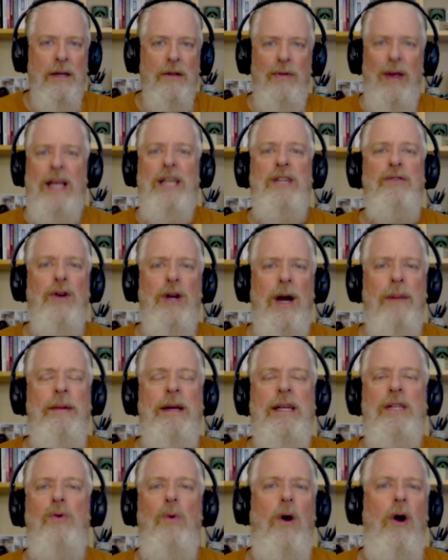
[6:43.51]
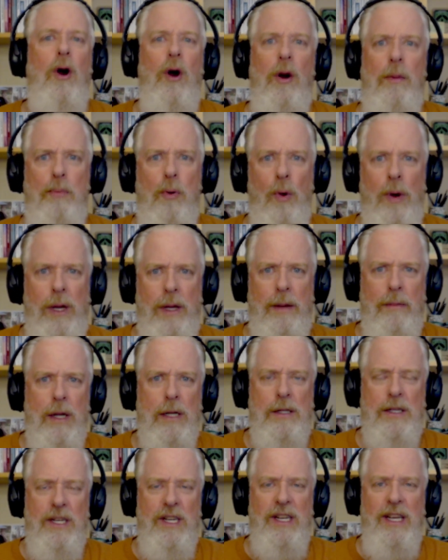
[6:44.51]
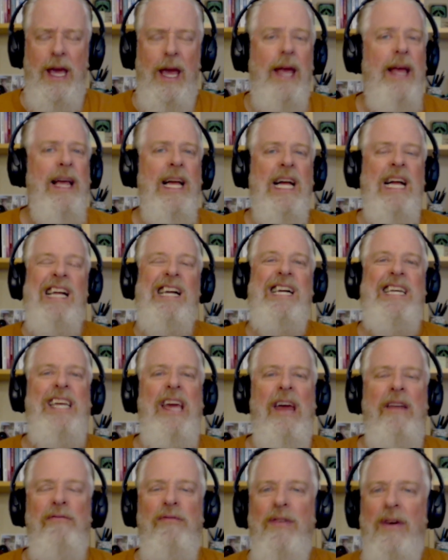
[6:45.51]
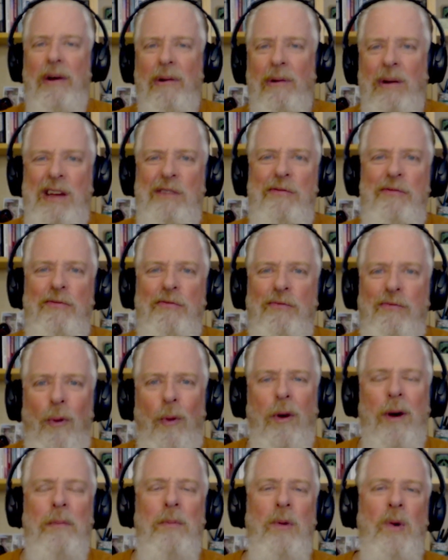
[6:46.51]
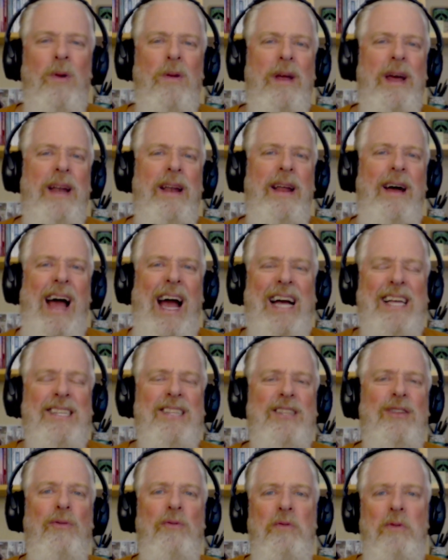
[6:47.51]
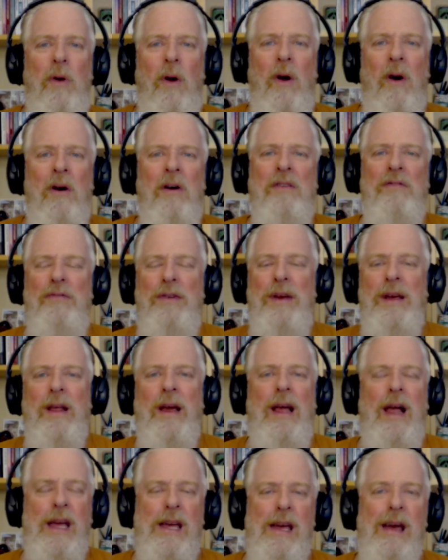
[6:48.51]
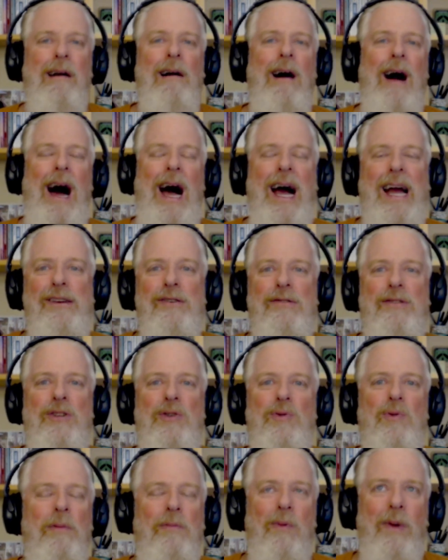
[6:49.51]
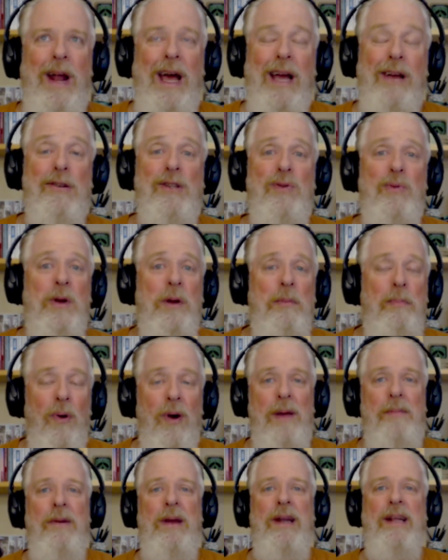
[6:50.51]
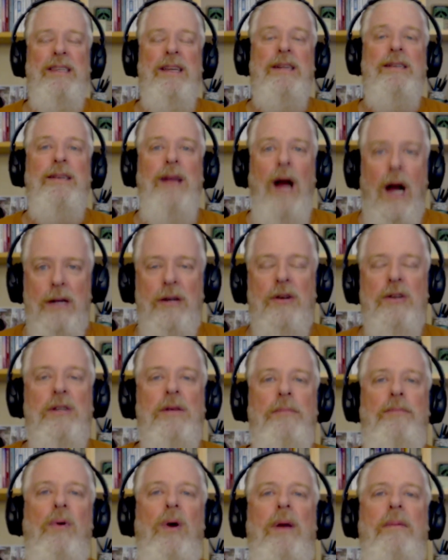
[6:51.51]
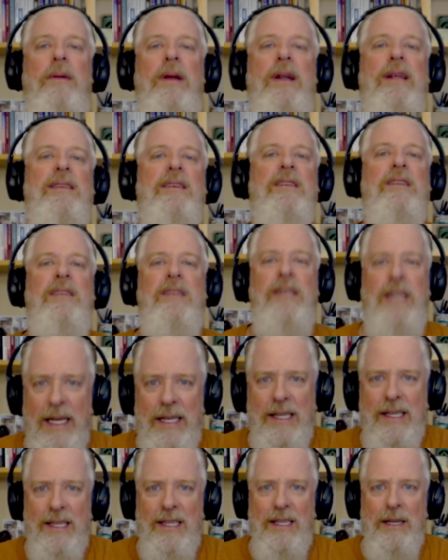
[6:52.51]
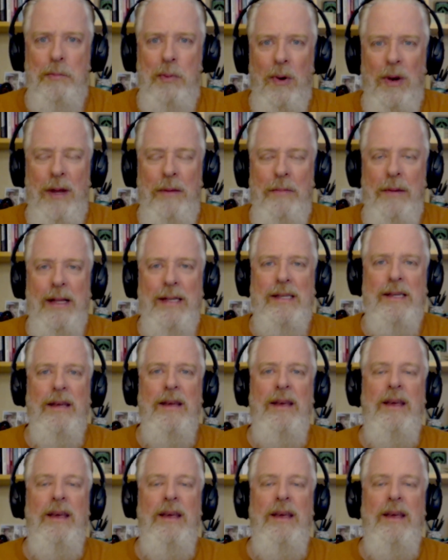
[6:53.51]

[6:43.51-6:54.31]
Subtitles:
Thanks for coming to our appointment today. Again, very formal and has the wrong feeling. Like when I go to an appointment, it's a doctor's appointment, it's a dentist appointment.